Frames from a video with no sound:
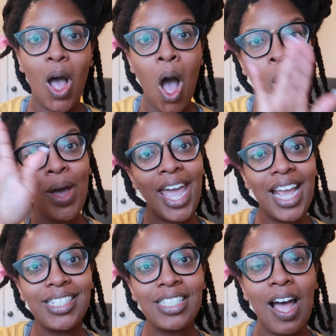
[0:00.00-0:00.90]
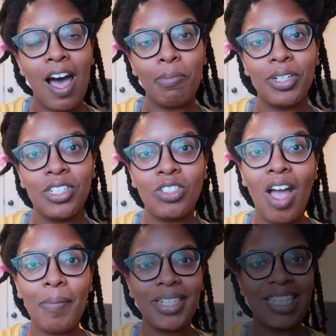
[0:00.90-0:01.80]
always to all my
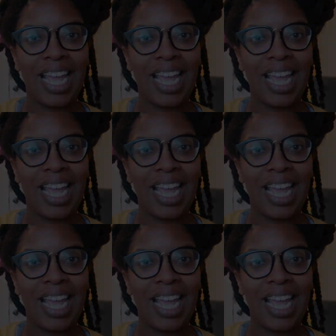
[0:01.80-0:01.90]
subscribers